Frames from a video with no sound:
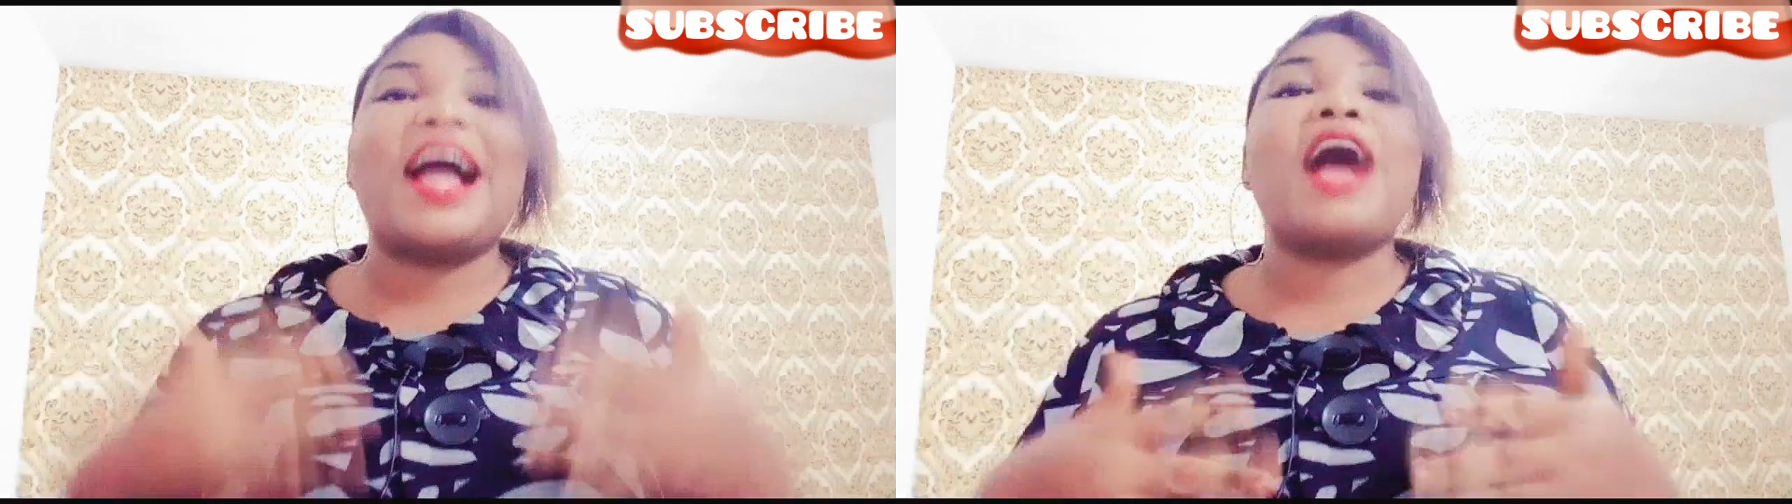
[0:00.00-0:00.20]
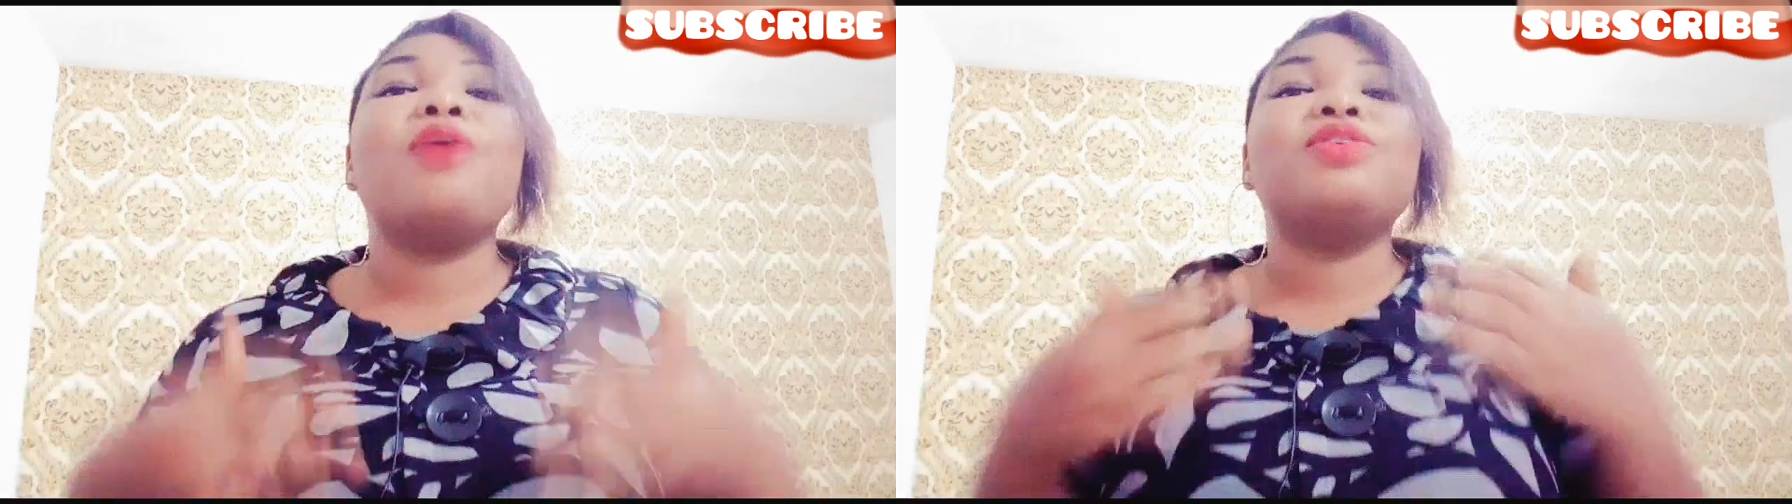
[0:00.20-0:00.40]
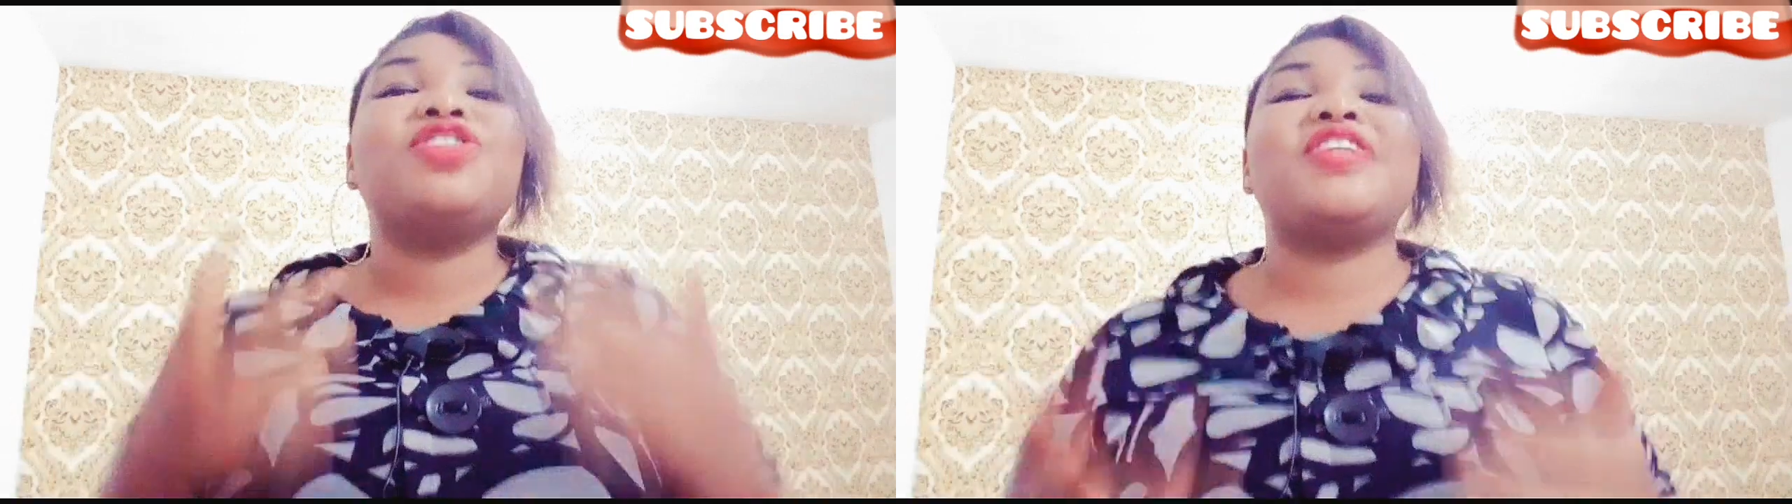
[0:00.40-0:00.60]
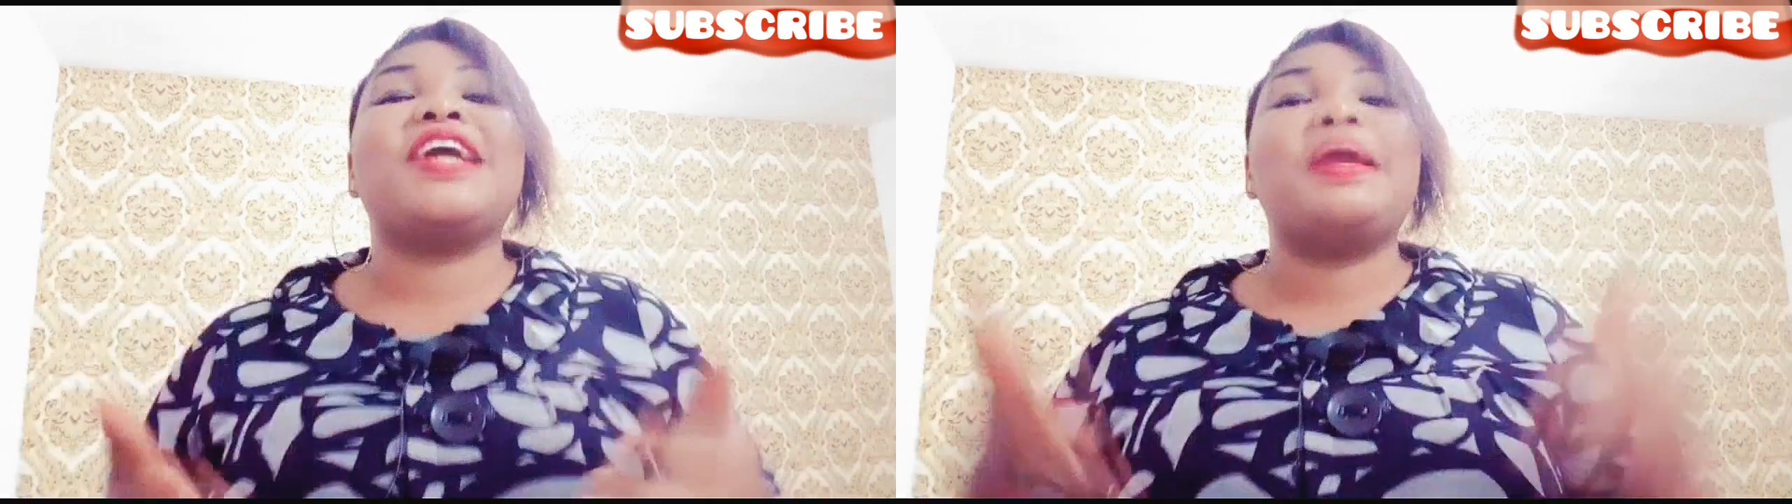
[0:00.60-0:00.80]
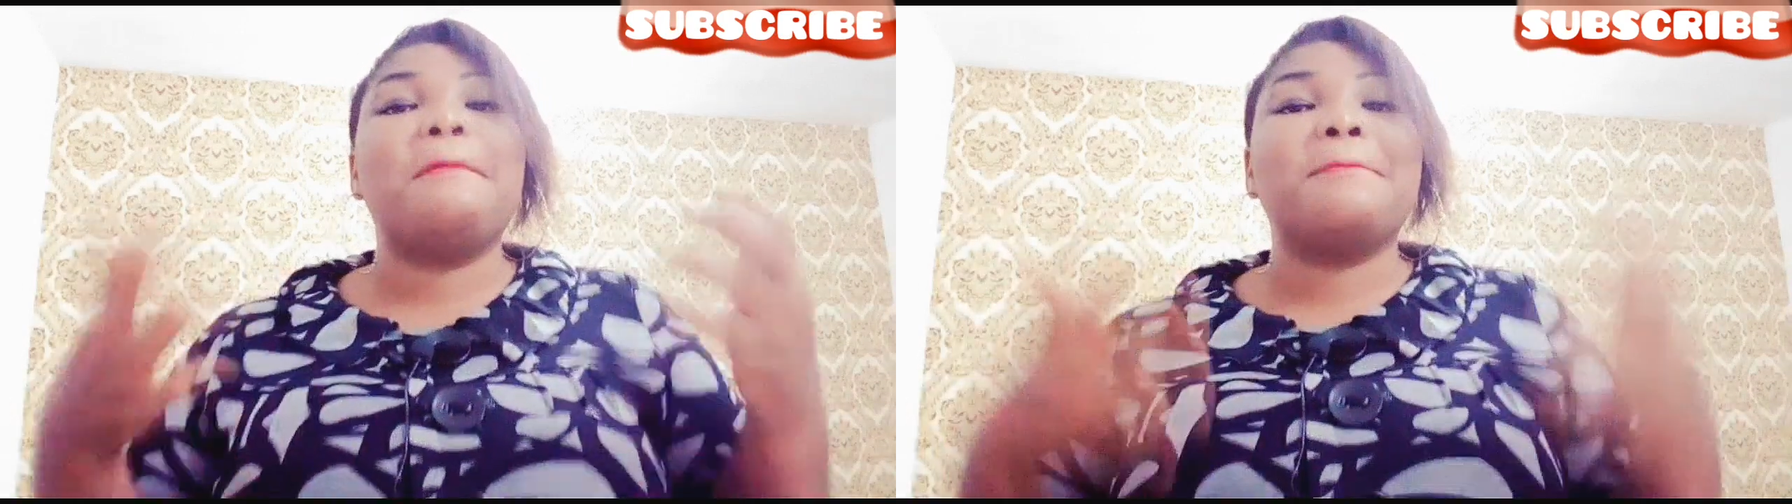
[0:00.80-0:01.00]
I will
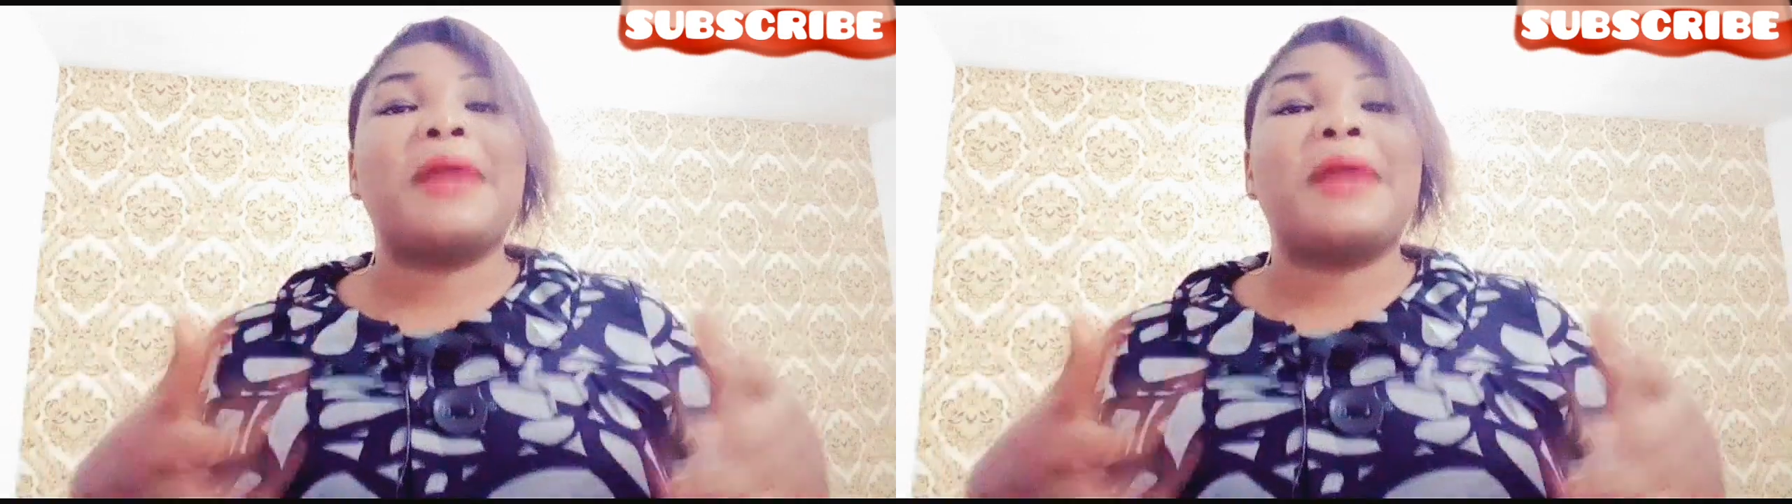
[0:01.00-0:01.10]
try